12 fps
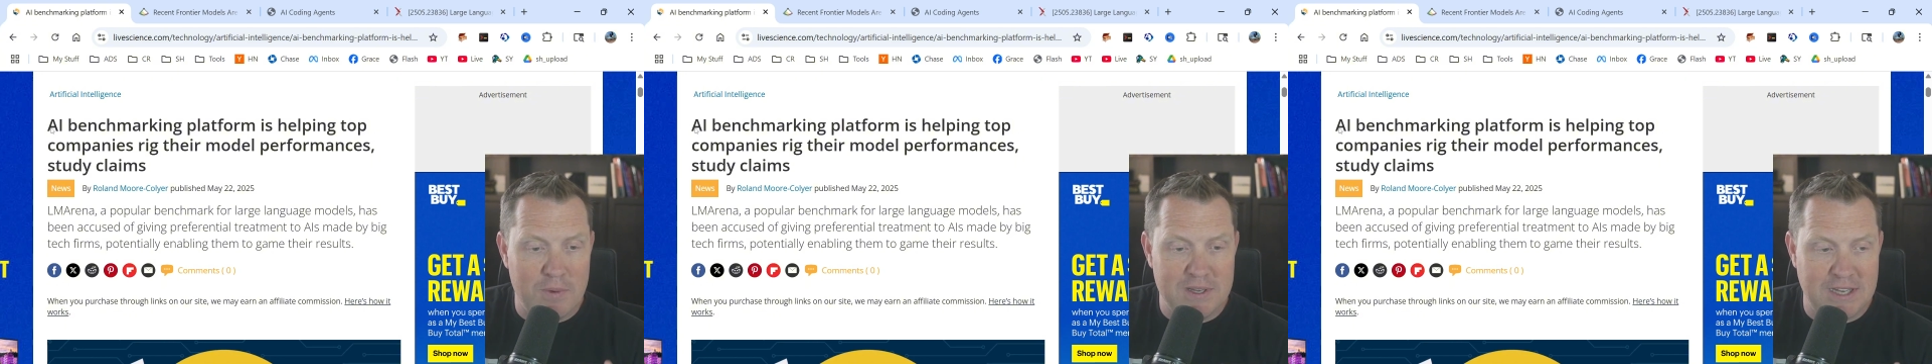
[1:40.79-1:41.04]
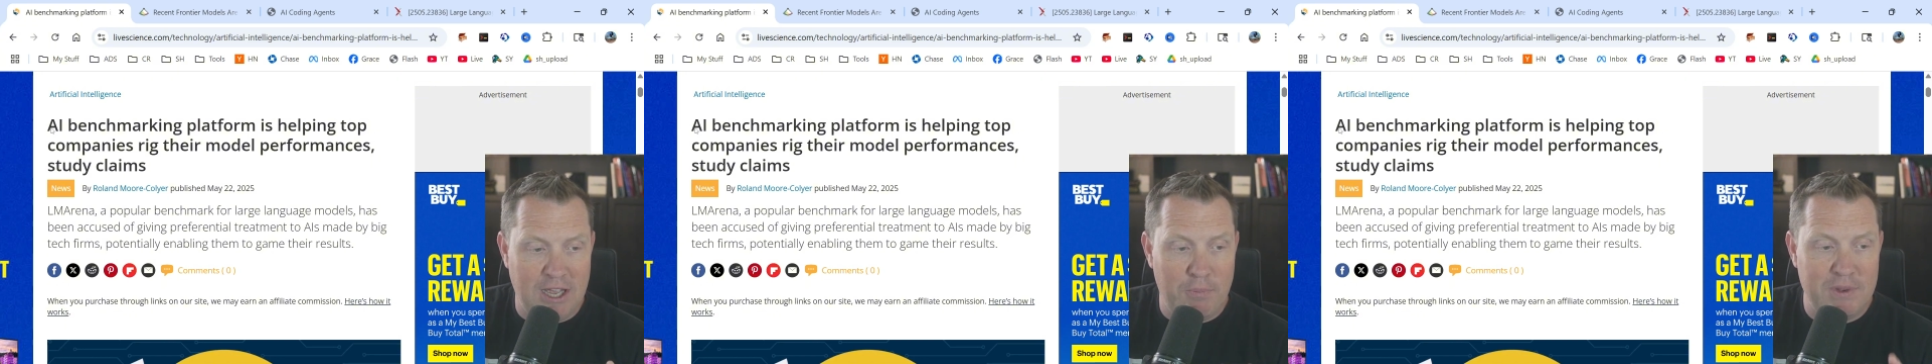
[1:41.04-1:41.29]
is
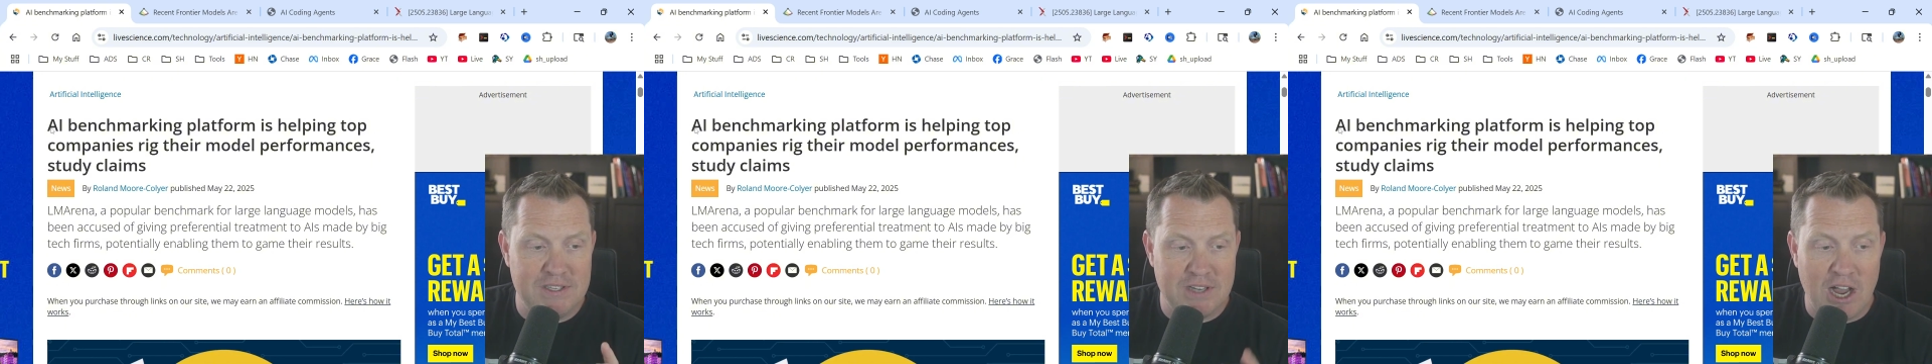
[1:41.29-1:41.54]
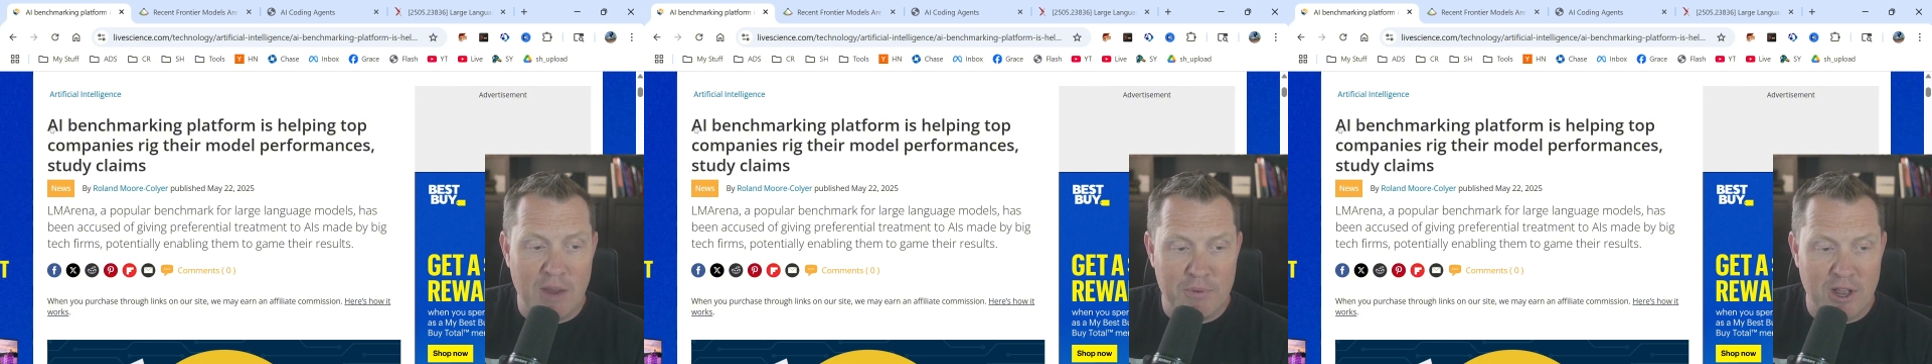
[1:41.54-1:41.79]
helping
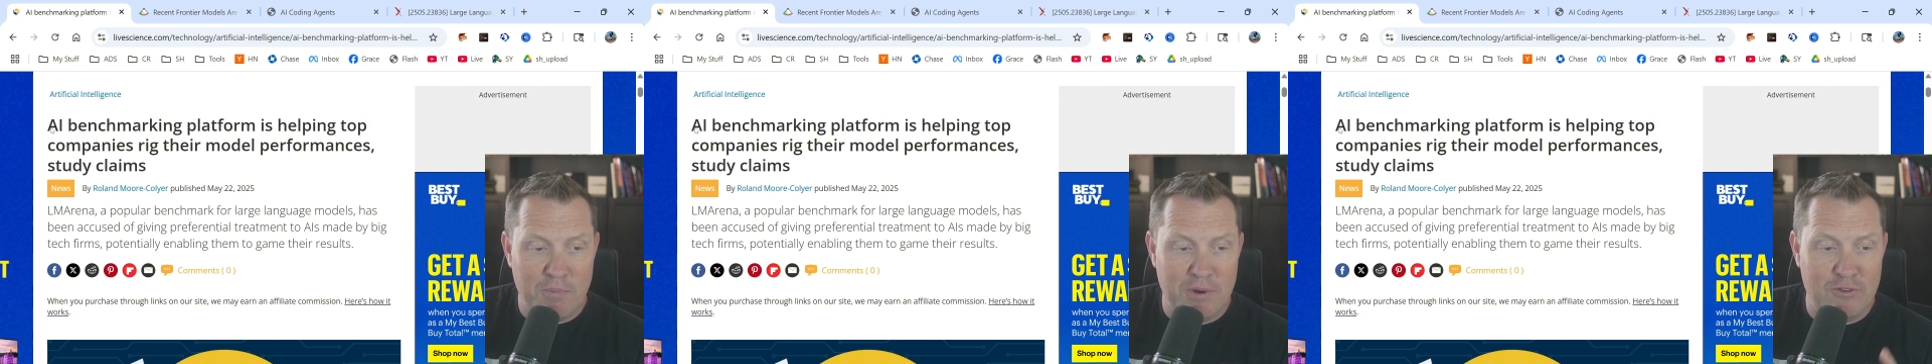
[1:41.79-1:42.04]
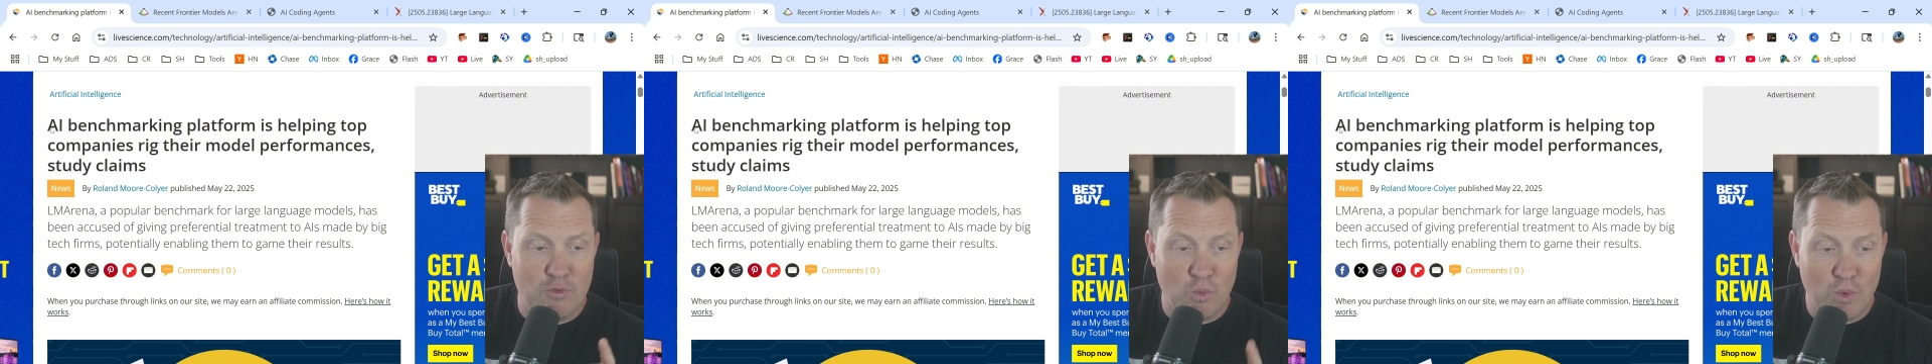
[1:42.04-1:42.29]
top
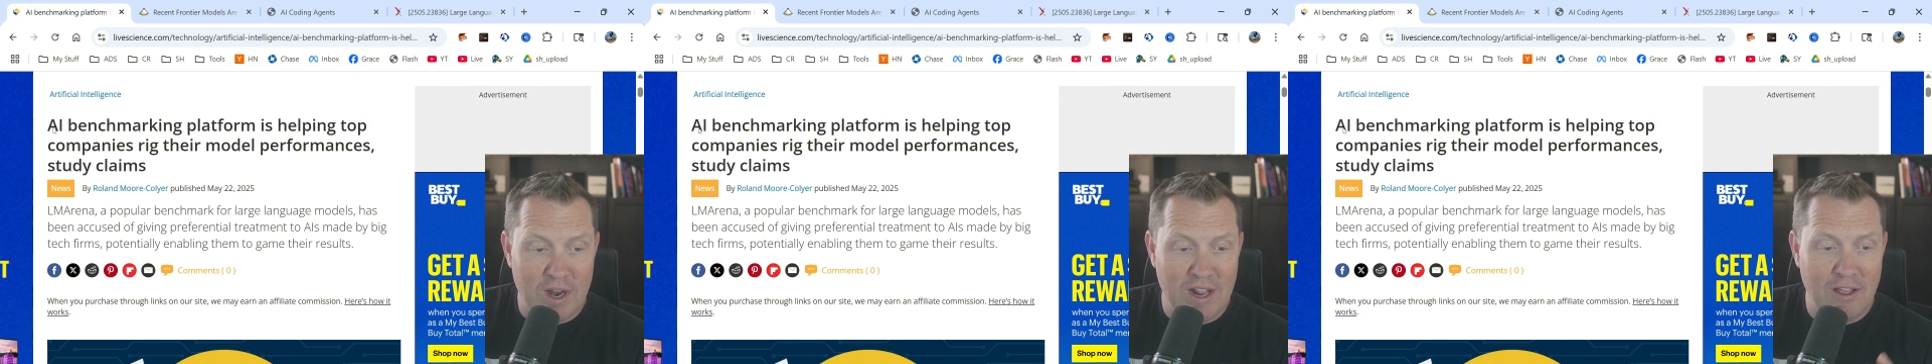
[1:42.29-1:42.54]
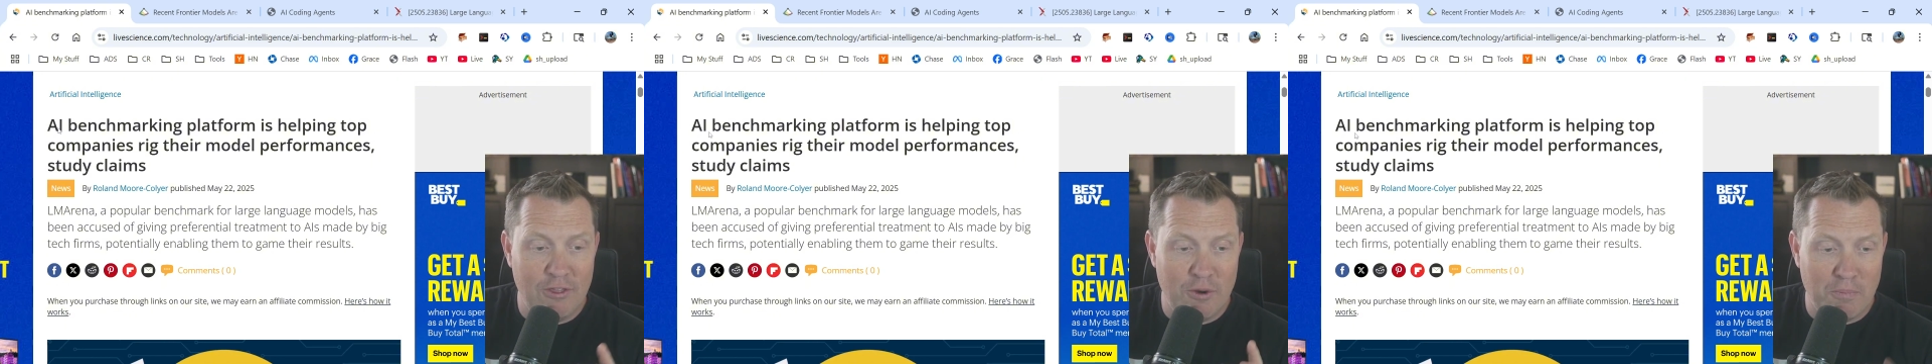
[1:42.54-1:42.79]
companies
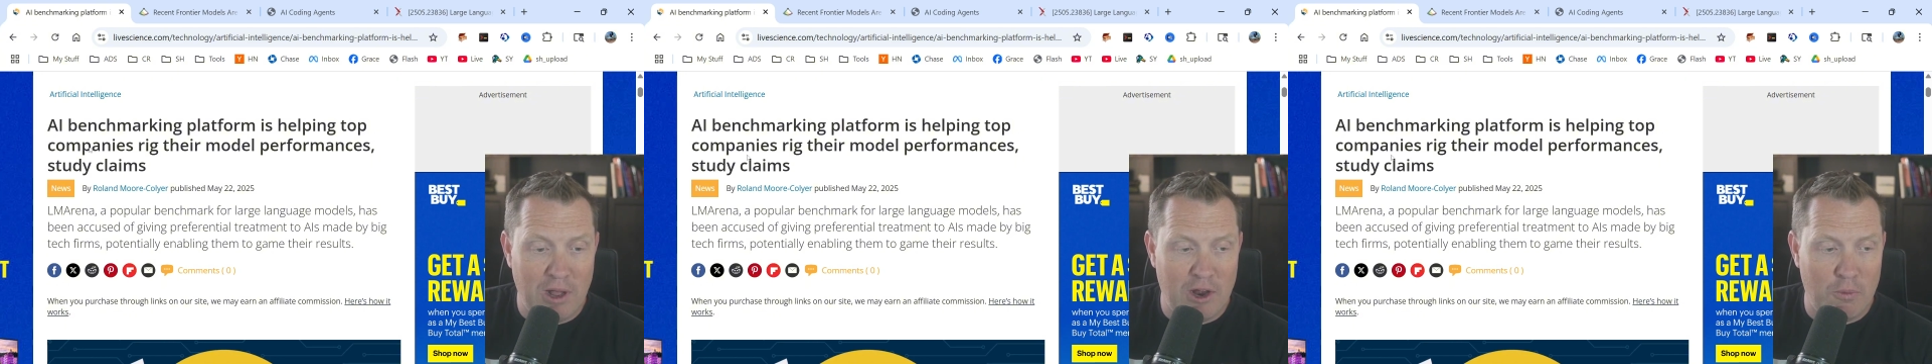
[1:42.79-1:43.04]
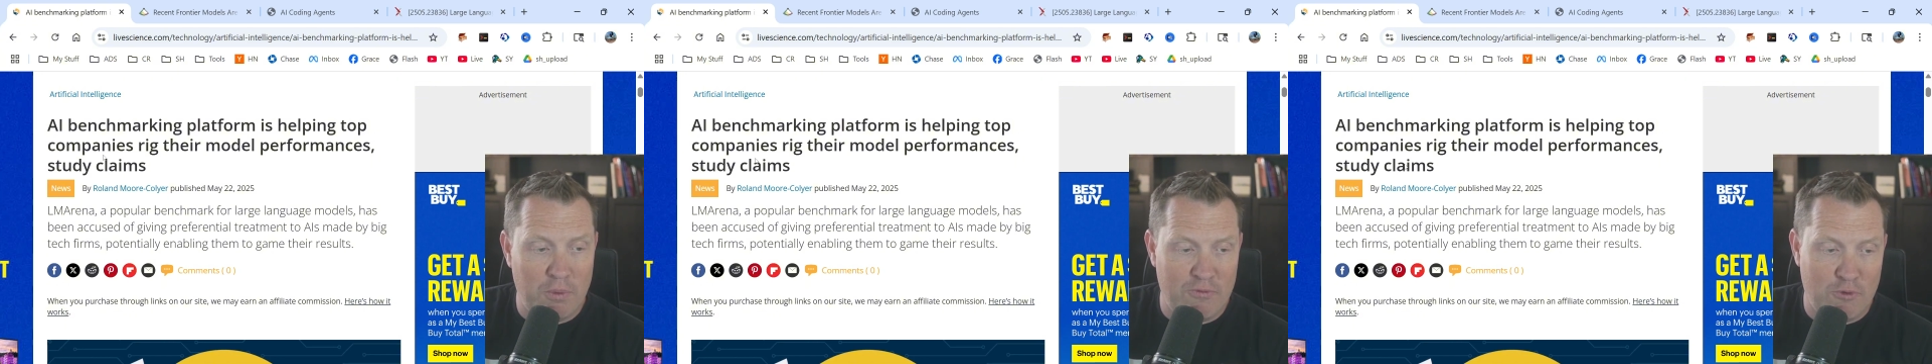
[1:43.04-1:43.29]
rig their model
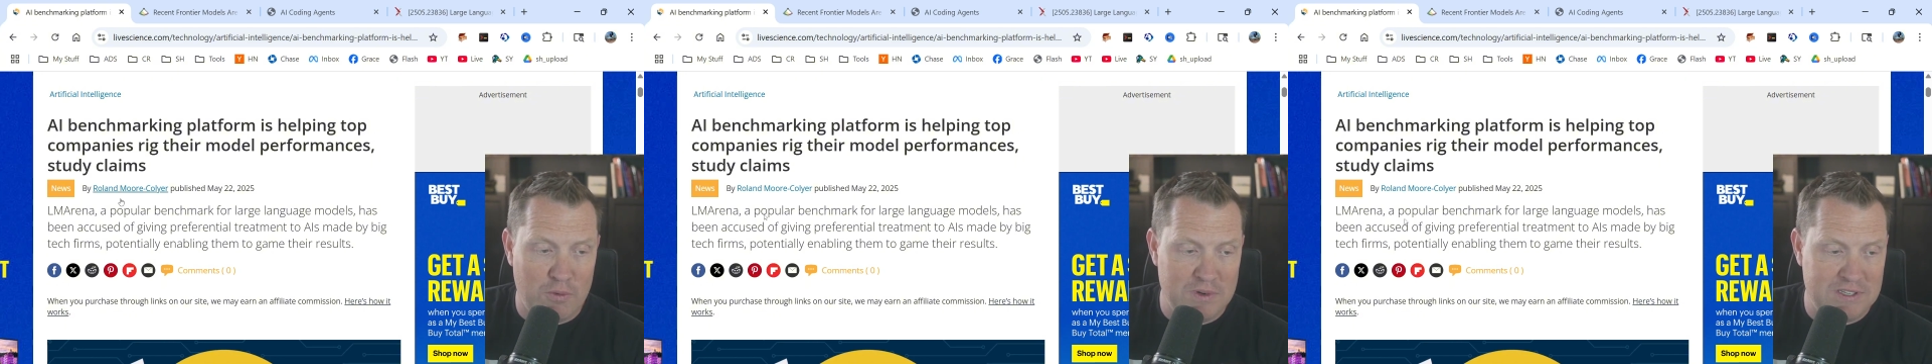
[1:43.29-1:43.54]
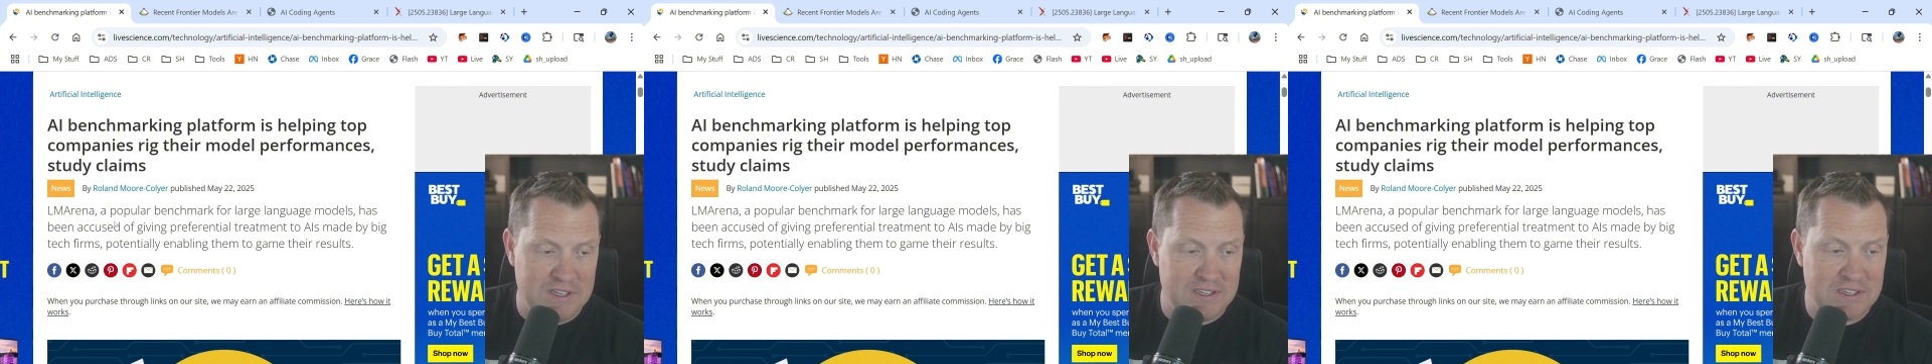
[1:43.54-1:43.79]

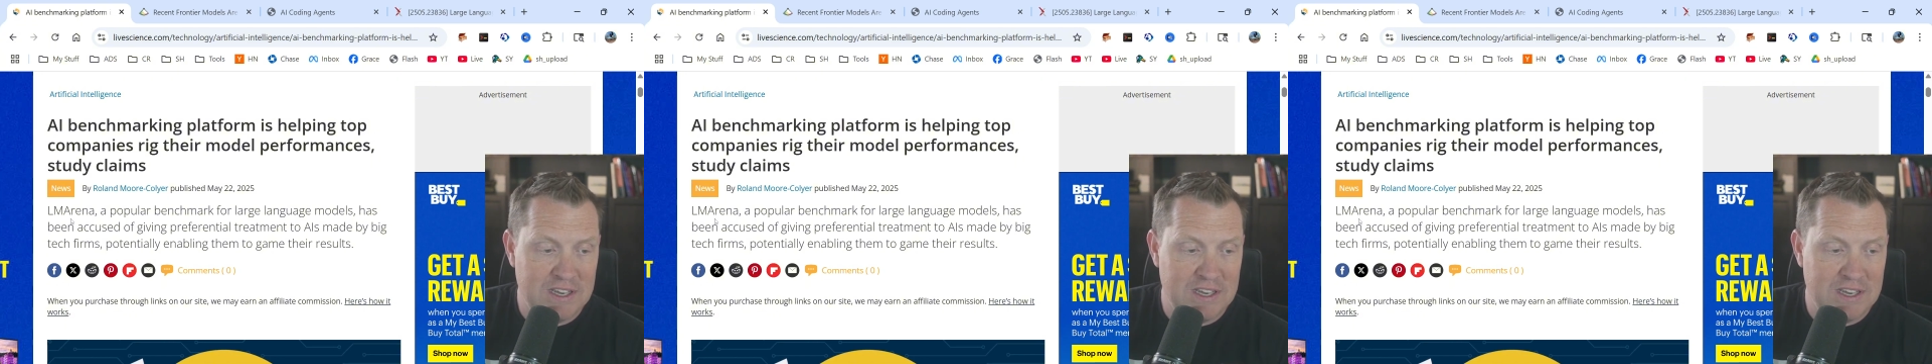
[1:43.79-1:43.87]
performances.